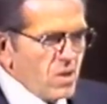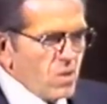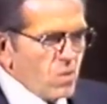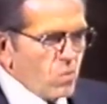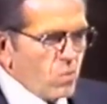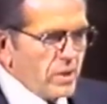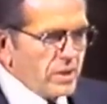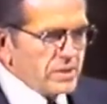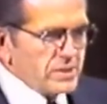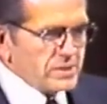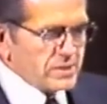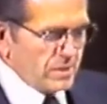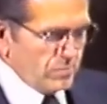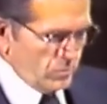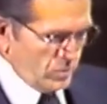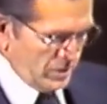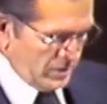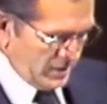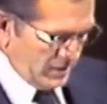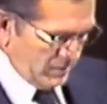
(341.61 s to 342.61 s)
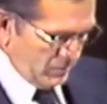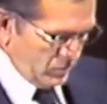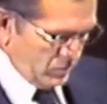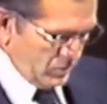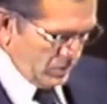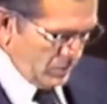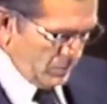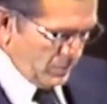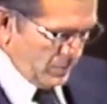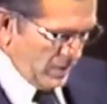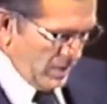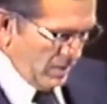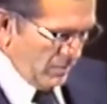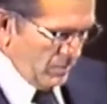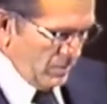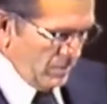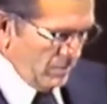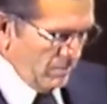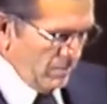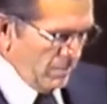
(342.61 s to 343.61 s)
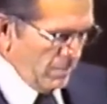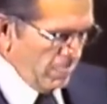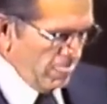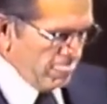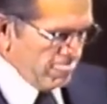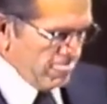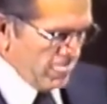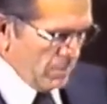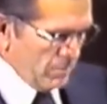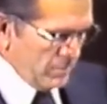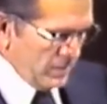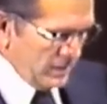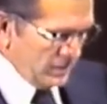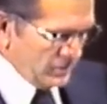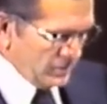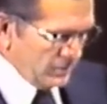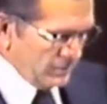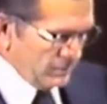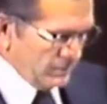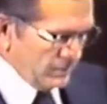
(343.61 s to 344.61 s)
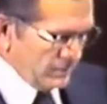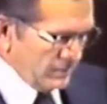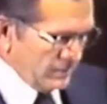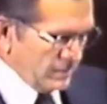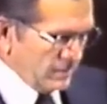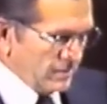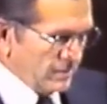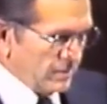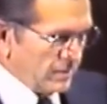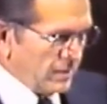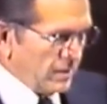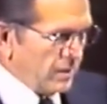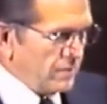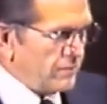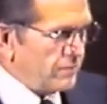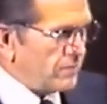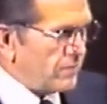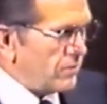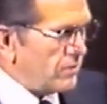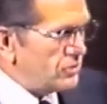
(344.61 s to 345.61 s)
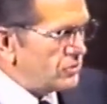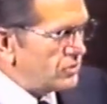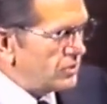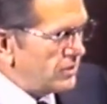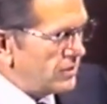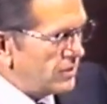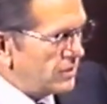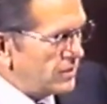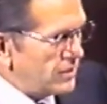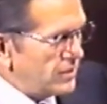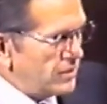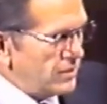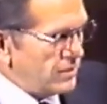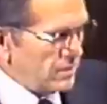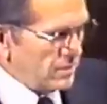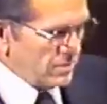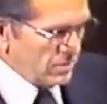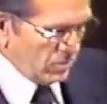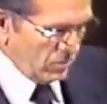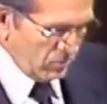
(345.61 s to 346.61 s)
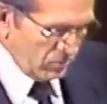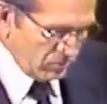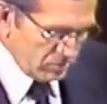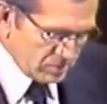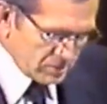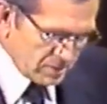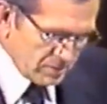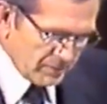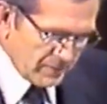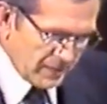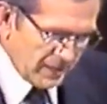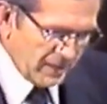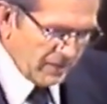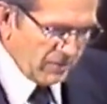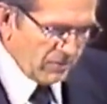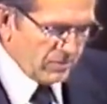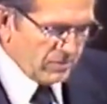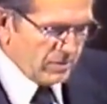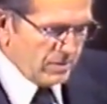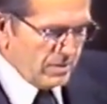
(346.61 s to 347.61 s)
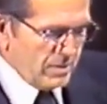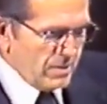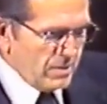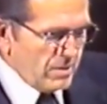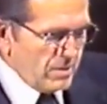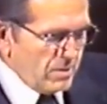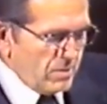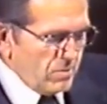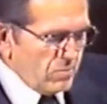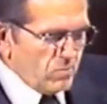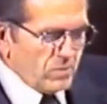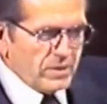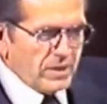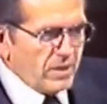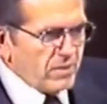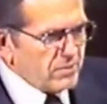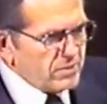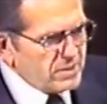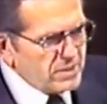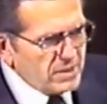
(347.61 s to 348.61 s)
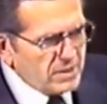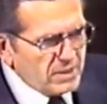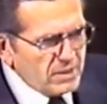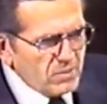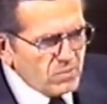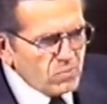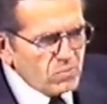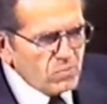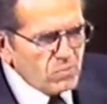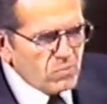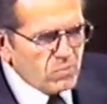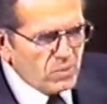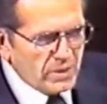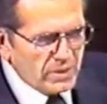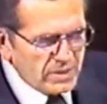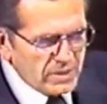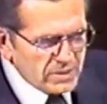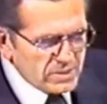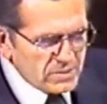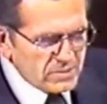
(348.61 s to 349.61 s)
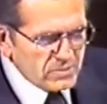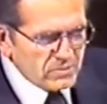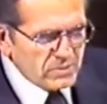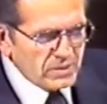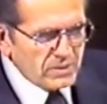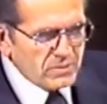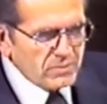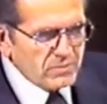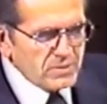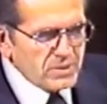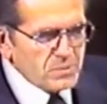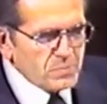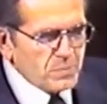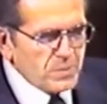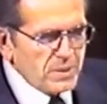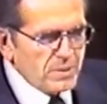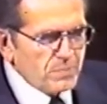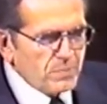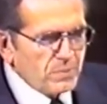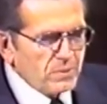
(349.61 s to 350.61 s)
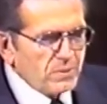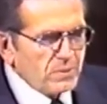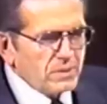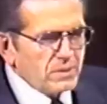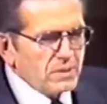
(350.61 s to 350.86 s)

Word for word: when someone comes with a problem, the bishop, unfortunately, doles them out without thinking what he is doing to his people.